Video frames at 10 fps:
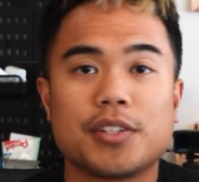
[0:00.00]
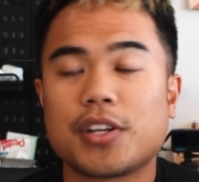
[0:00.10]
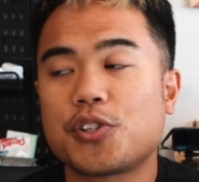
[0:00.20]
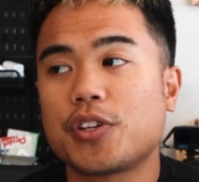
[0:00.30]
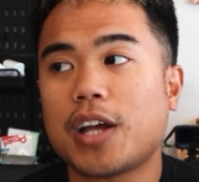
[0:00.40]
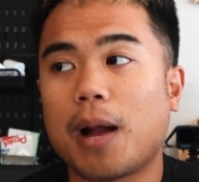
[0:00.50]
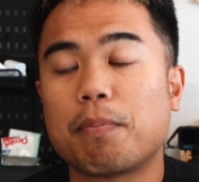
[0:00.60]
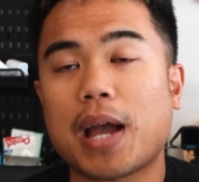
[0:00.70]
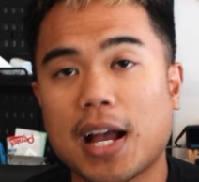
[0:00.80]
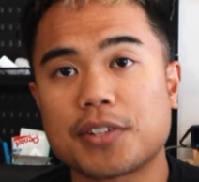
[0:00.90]
Essentially,
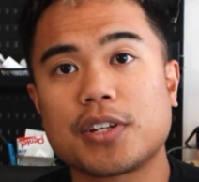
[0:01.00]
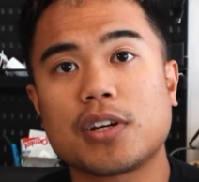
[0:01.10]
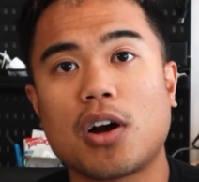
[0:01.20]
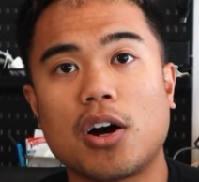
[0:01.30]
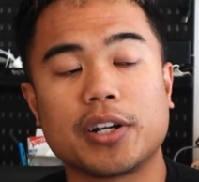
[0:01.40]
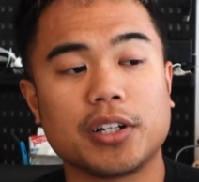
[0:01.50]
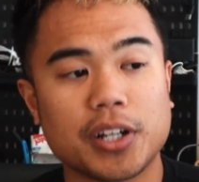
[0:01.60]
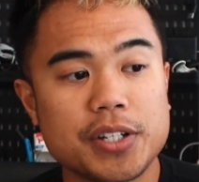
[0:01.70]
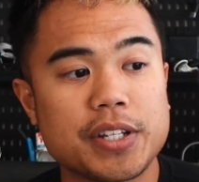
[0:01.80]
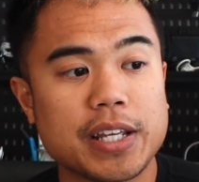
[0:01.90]
I'm passing on a
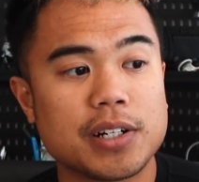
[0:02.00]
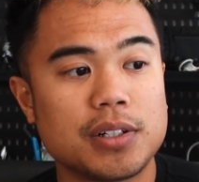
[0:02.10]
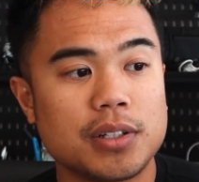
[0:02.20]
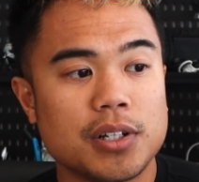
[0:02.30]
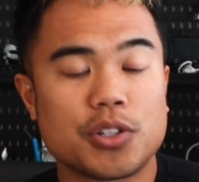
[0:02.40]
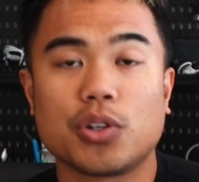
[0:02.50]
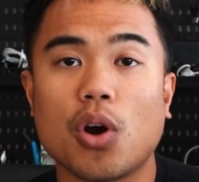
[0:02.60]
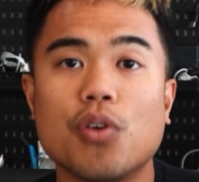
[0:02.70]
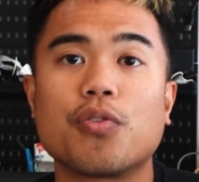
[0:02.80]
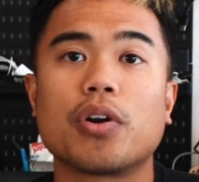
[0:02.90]
good deal to
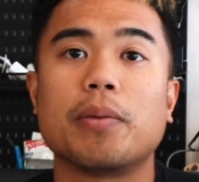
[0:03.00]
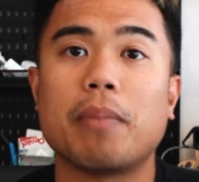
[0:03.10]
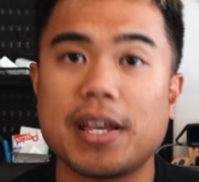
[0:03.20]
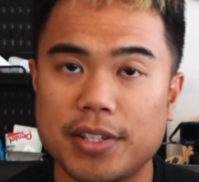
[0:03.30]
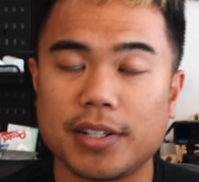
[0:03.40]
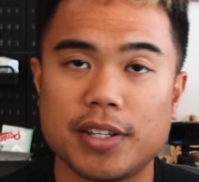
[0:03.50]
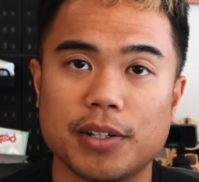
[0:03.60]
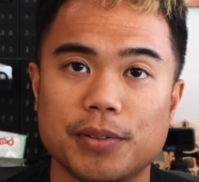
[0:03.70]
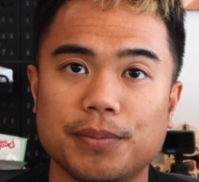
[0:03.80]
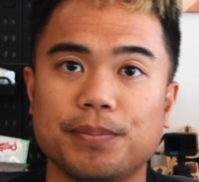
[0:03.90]
go for an amazing deal.